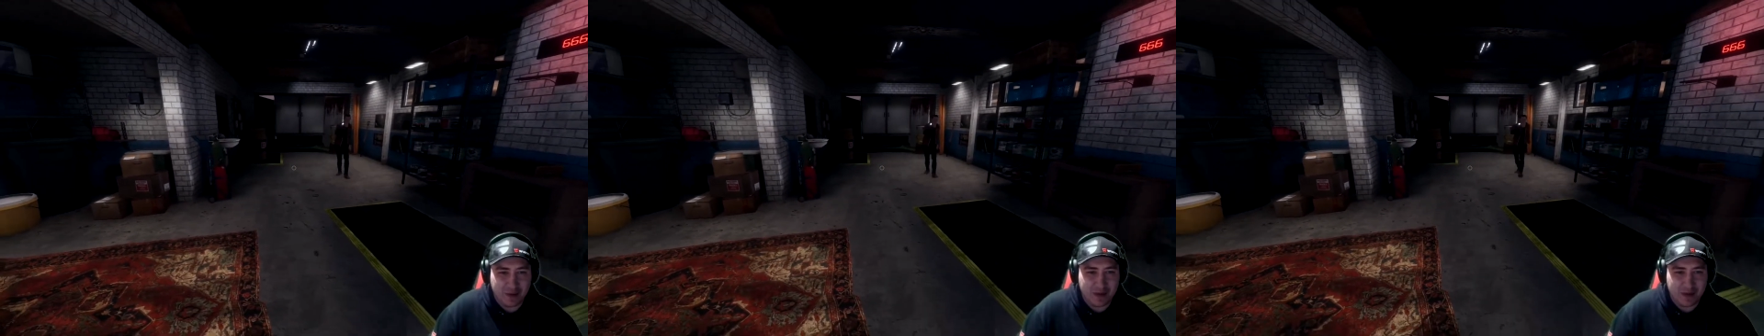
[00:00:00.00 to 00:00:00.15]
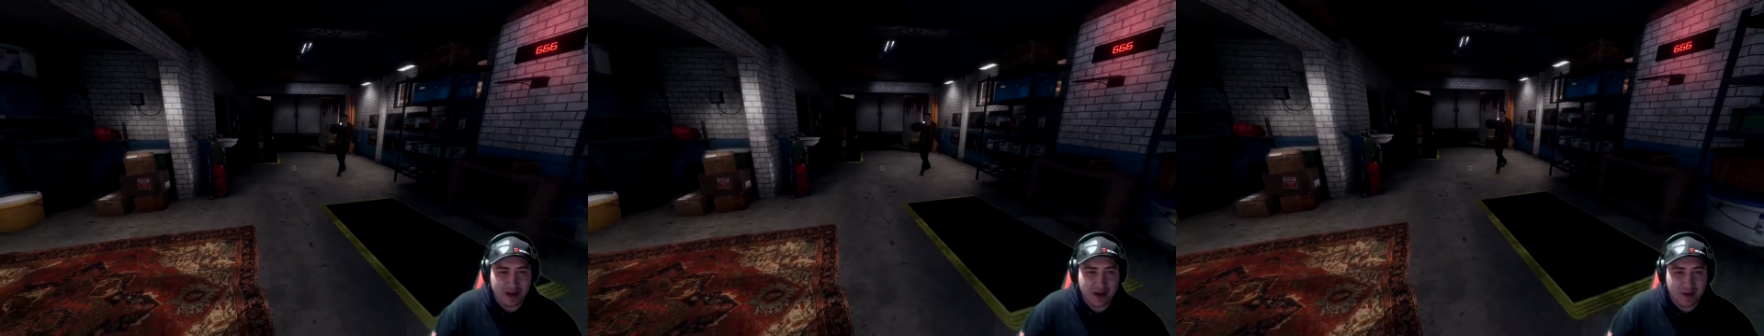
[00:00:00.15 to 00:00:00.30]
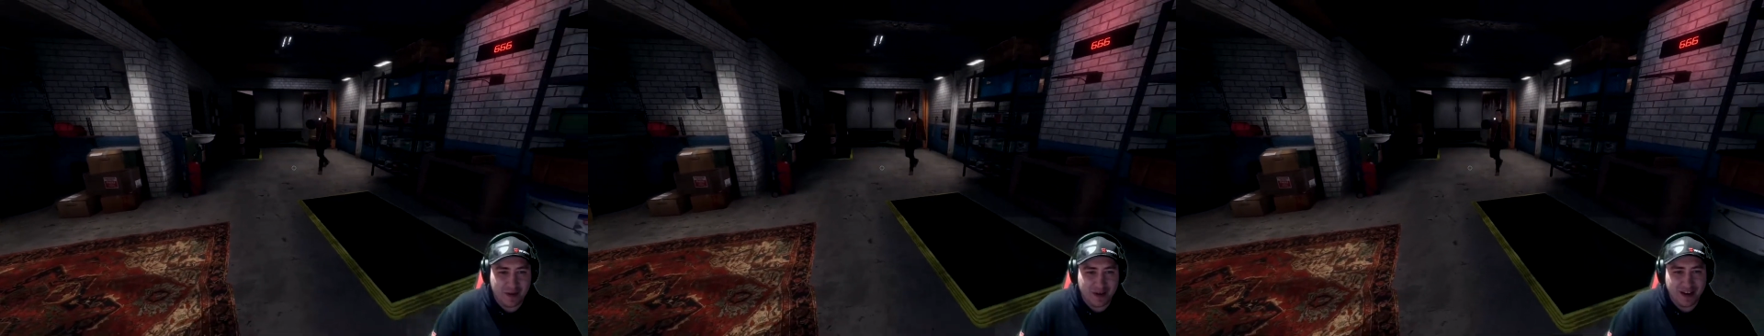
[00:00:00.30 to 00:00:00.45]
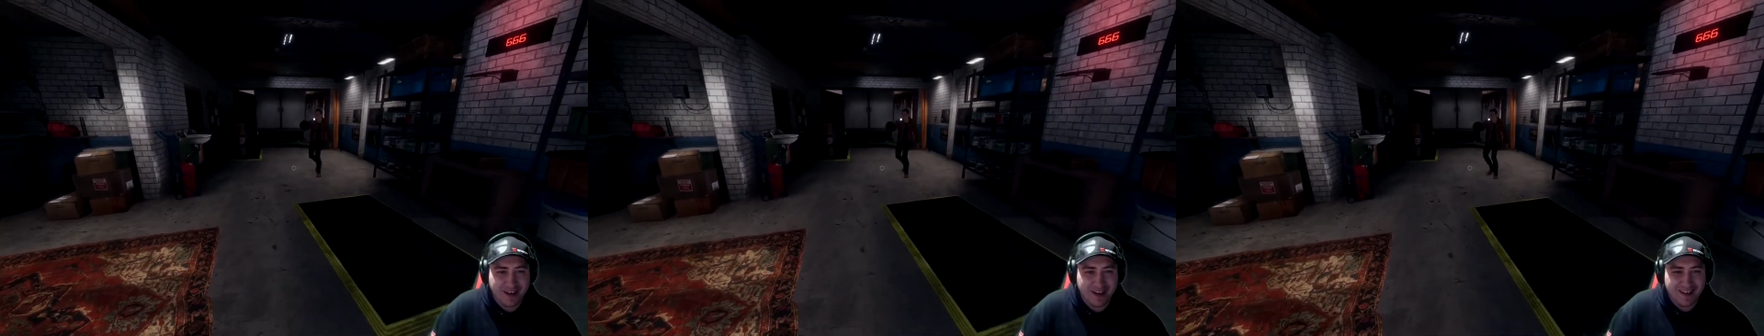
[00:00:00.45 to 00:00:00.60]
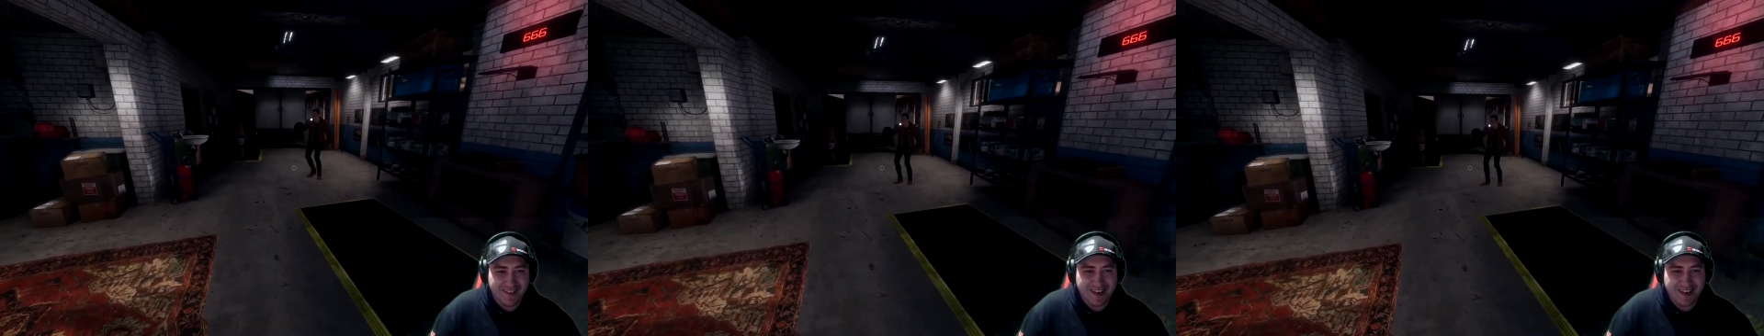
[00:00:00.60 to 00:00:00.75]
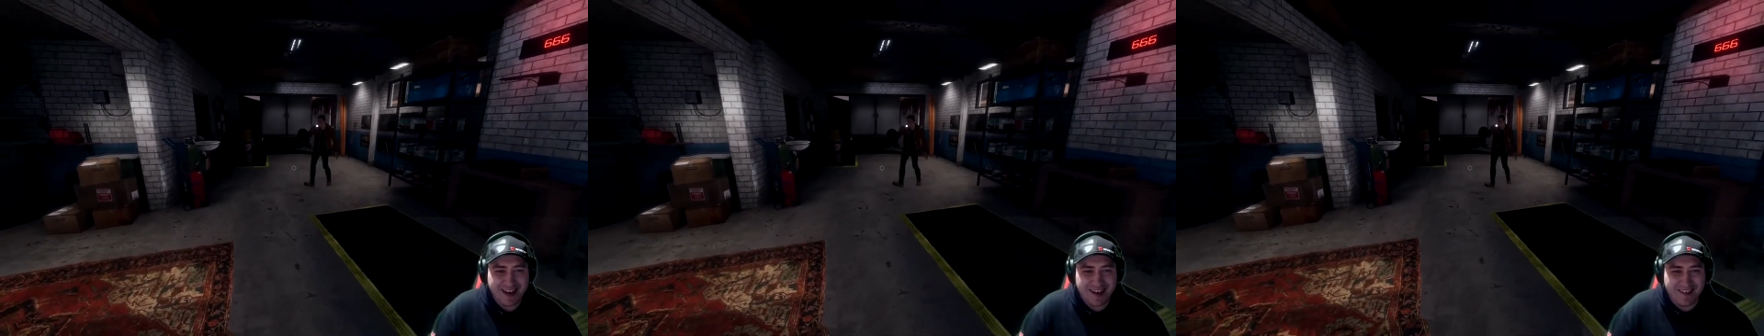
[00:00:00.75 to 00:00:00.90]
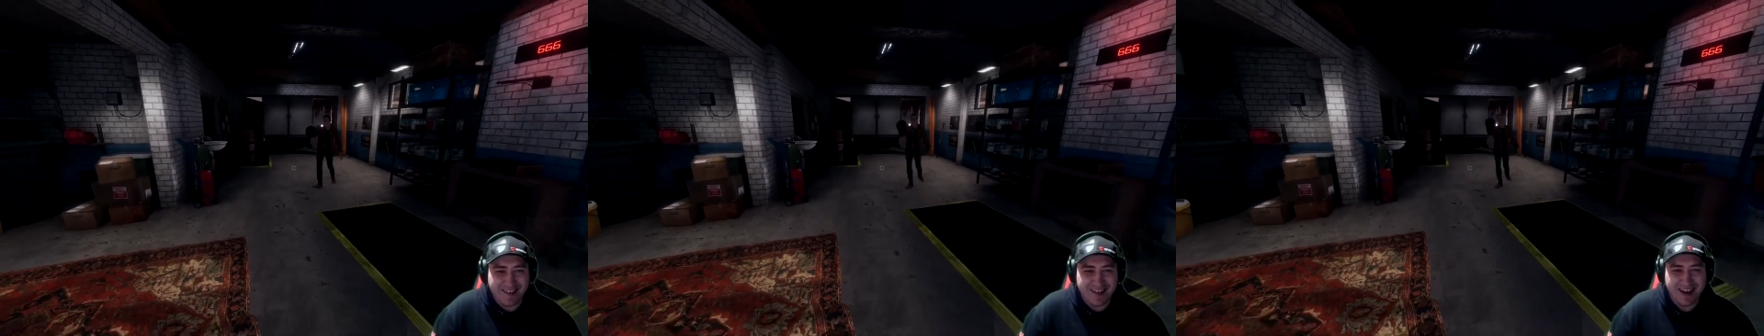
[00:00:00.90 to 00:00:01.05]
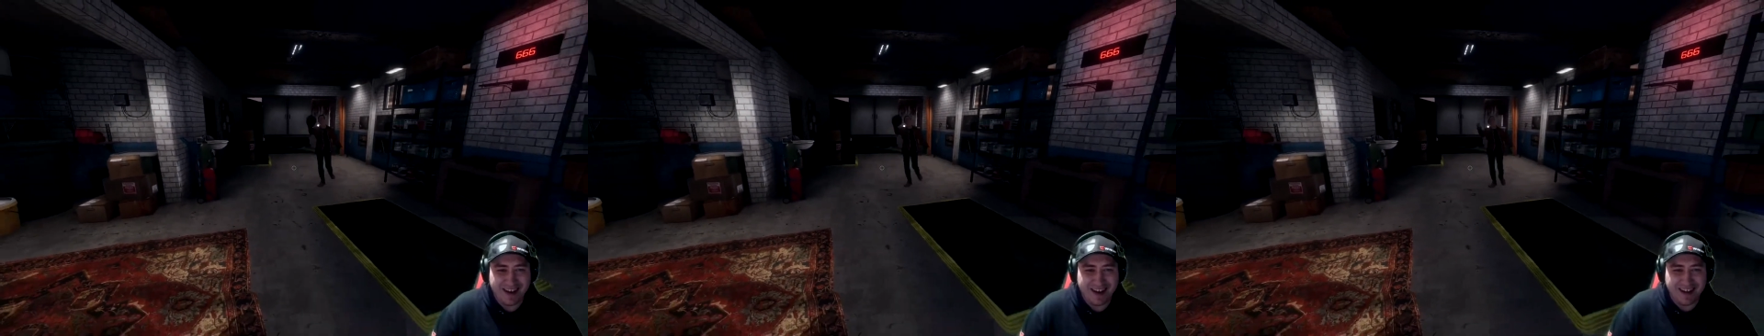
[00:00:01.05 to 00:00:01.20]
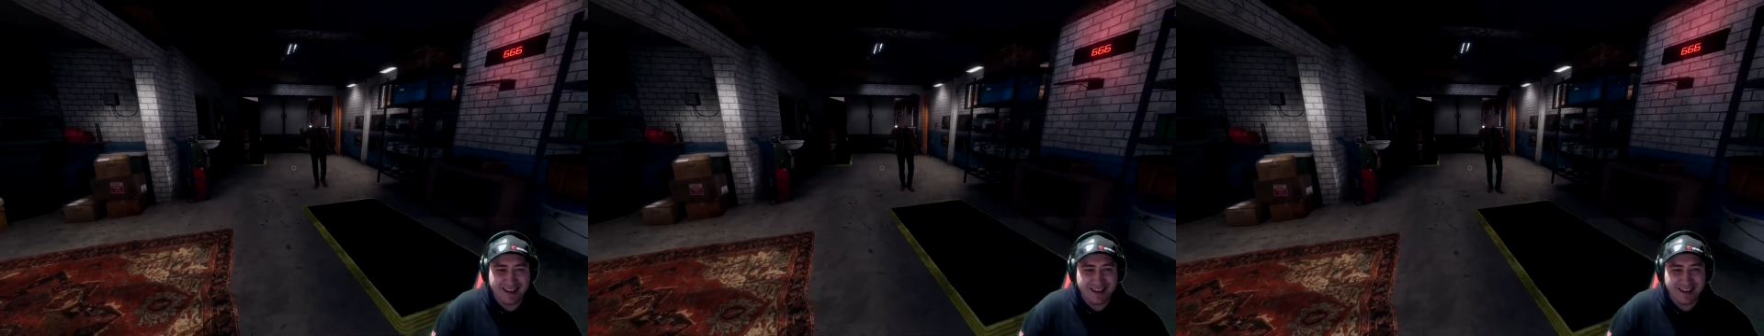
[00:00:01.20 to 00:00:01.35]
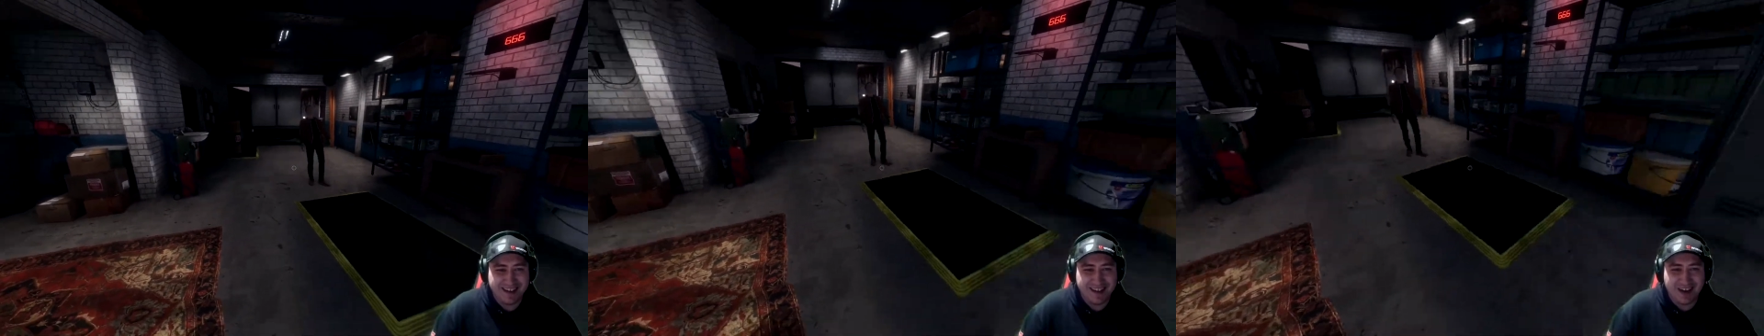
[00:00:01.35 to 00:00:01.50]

Where are you going? Where are you going, huh?